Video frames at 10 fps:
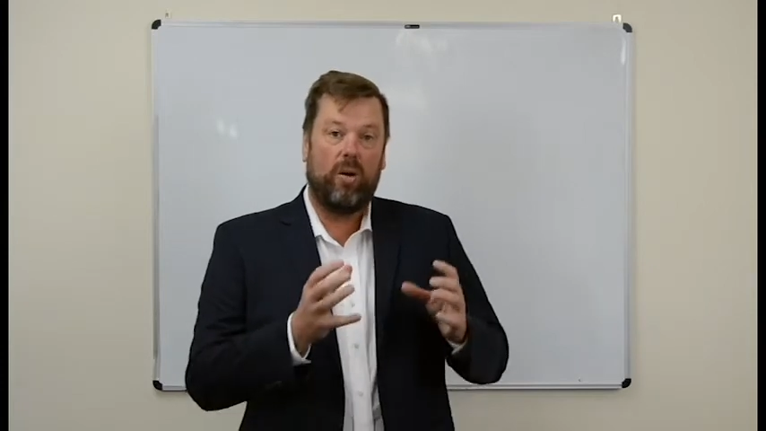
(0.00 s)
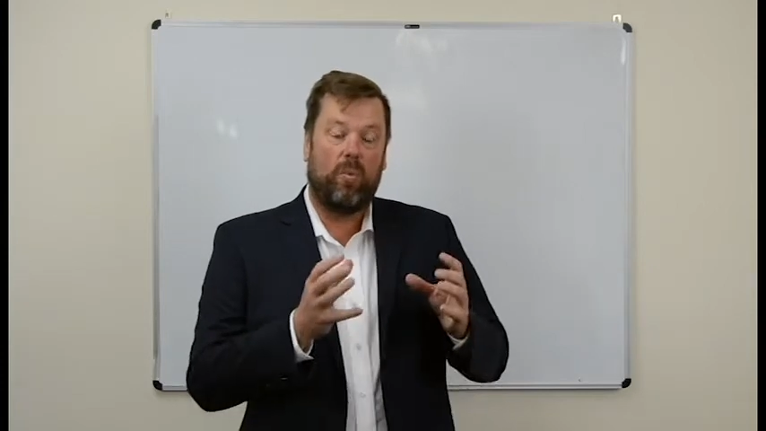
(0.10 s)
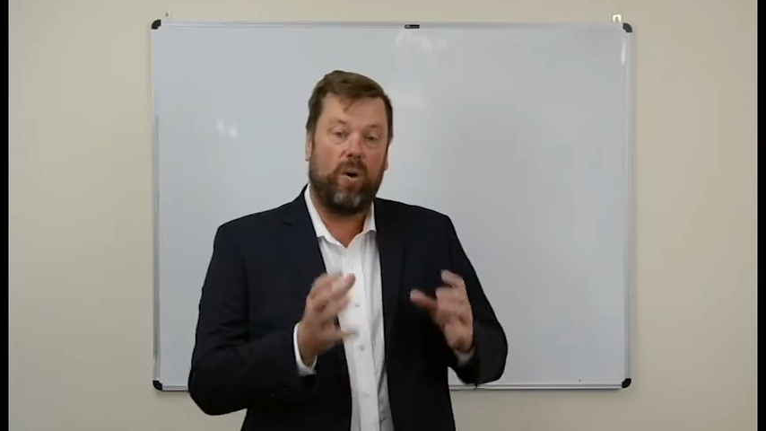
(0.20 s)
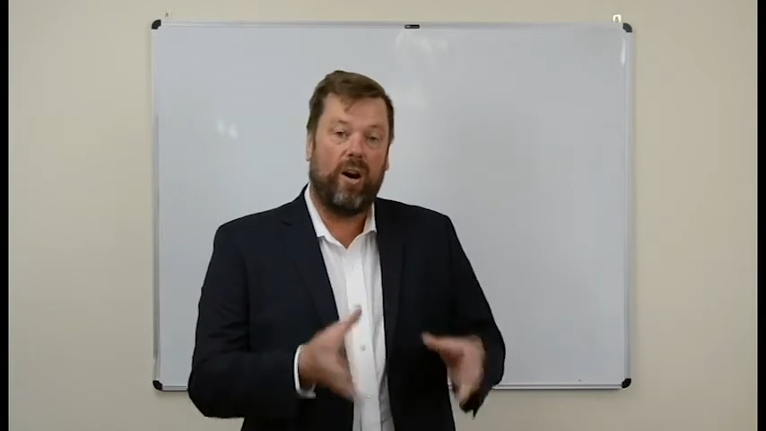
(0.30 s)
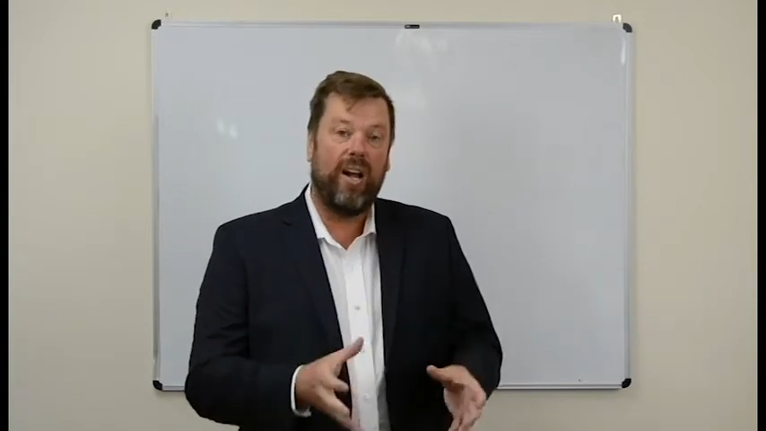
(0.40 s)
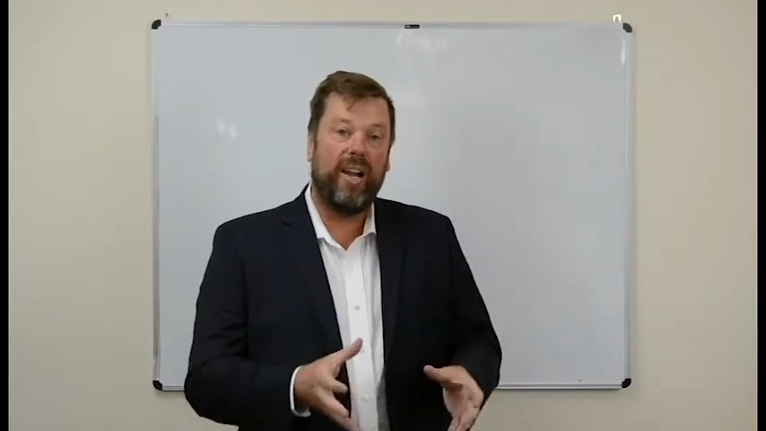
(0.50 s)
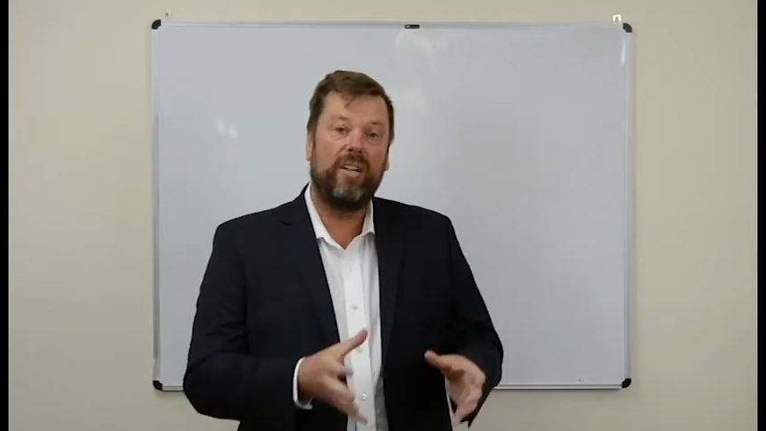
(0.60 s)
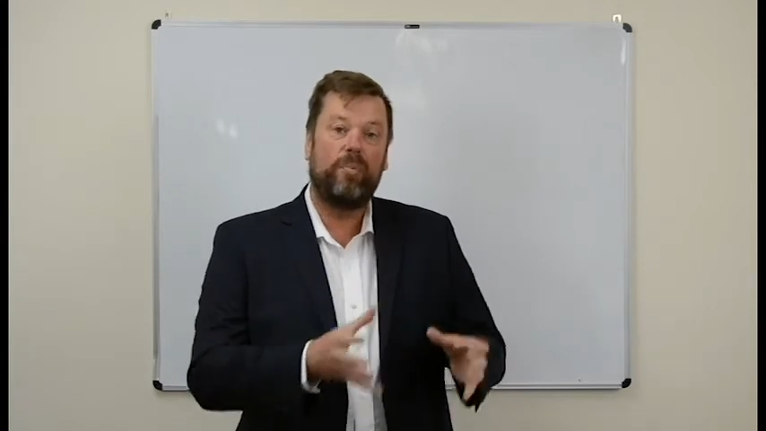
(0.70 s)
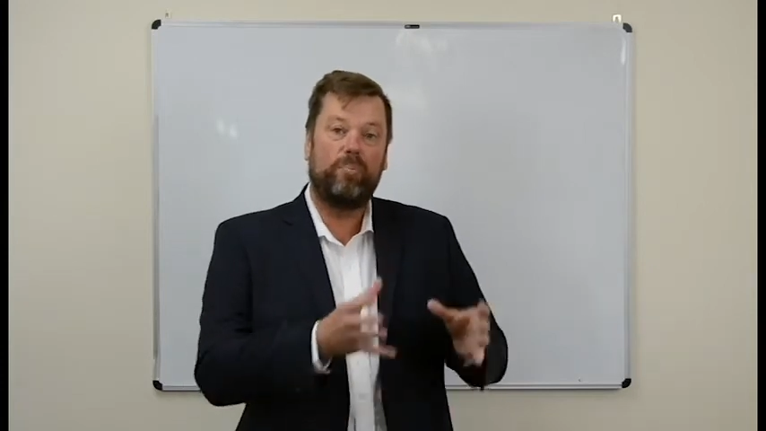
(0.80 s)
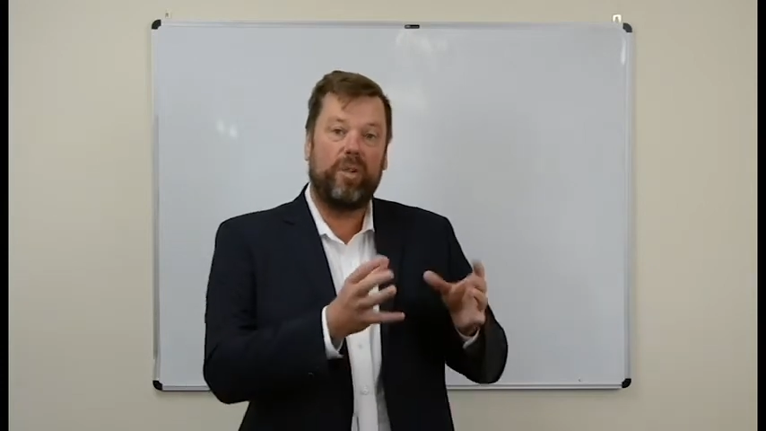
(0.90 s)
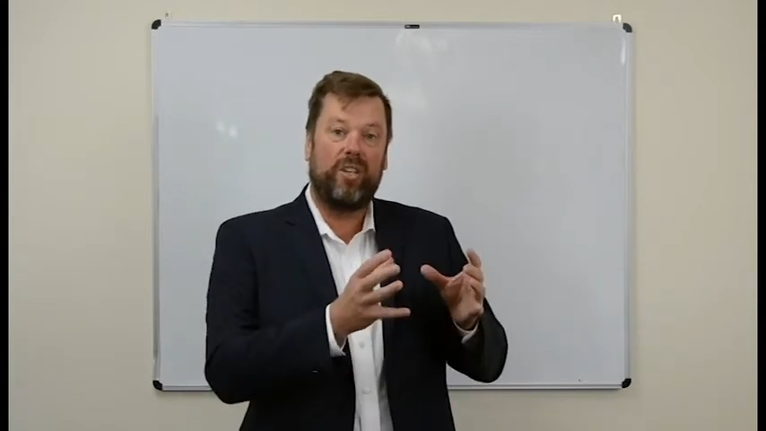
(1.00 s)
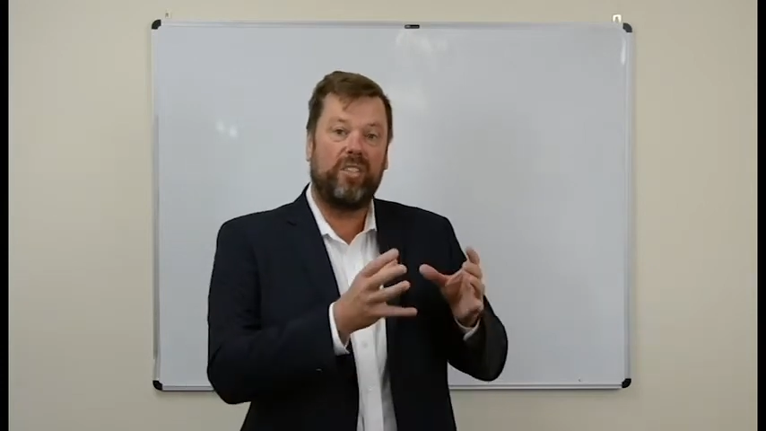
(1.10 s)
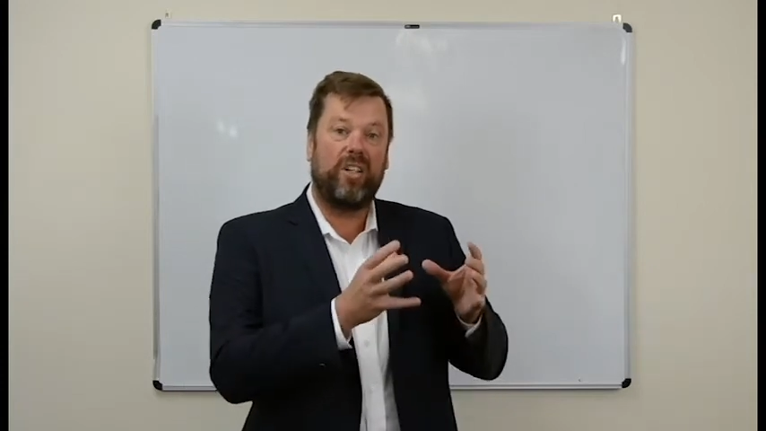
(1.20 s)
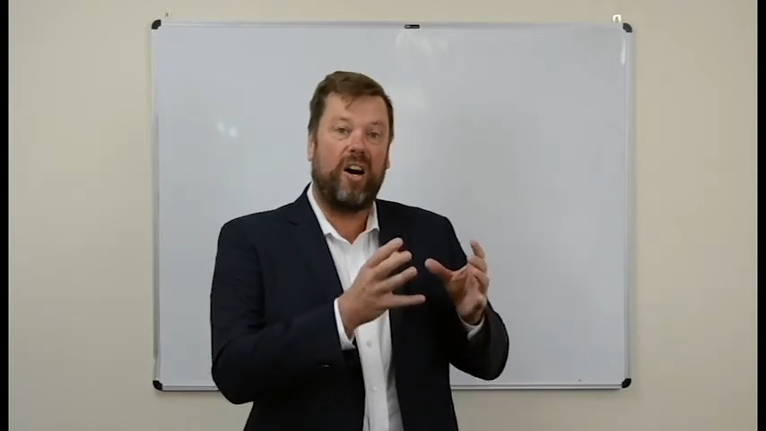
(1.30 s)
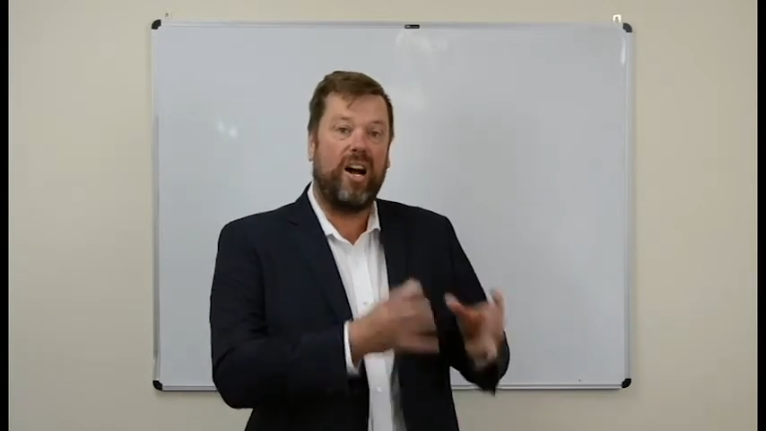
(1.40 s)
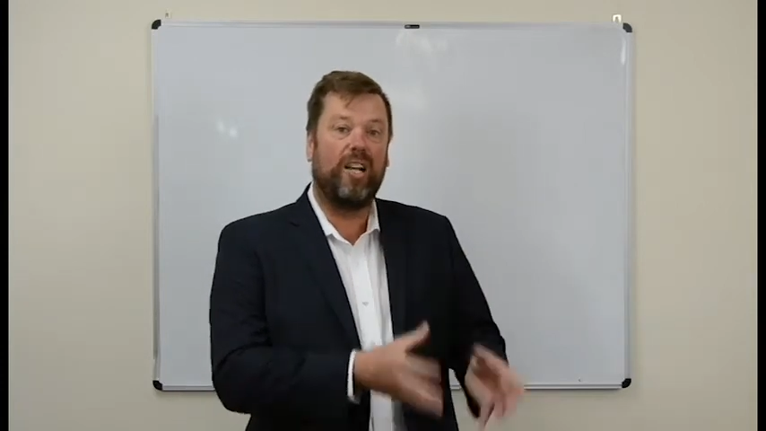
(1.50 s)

Why? Because I